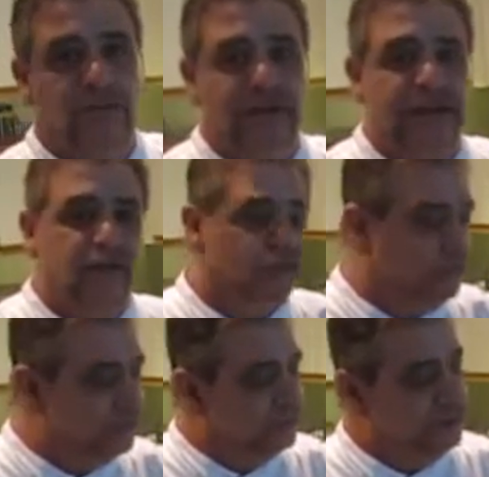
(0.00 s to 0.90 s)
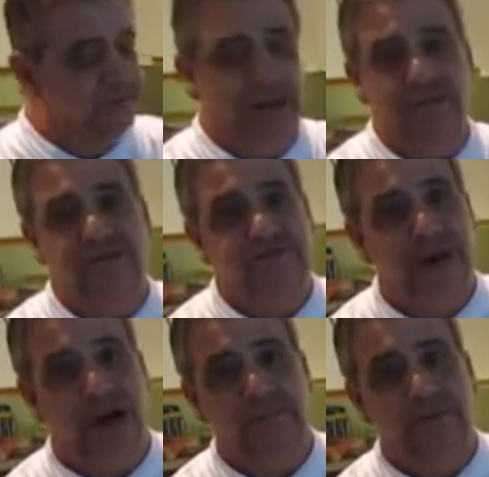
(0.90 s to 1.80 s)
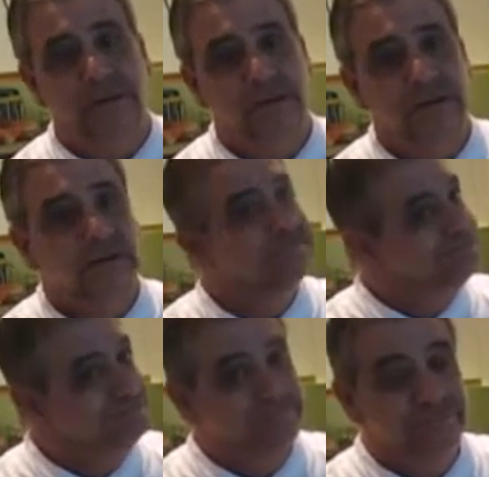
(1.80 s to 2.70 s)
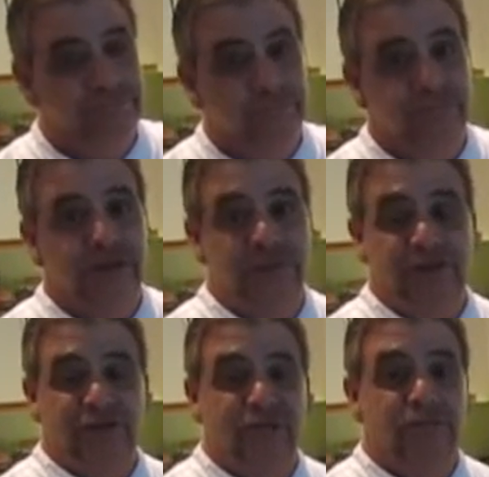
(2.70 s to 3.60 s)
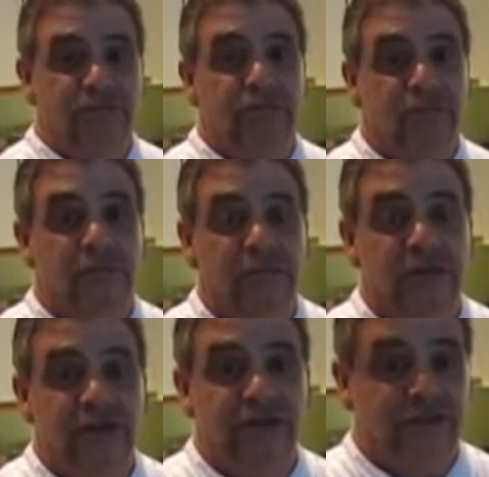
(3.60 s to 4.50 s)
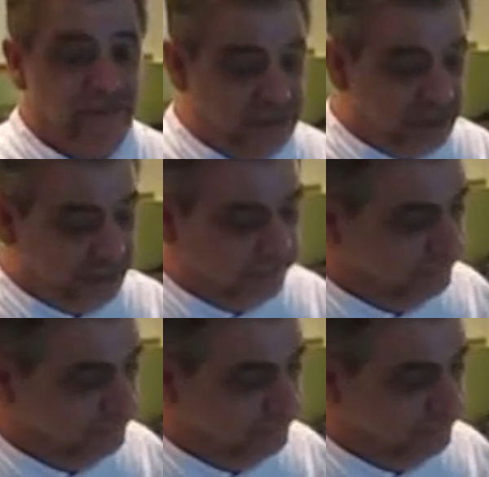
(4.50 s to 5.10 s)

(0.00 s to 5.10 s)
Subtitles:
ready because once these babies pop, pretty much the dish is done.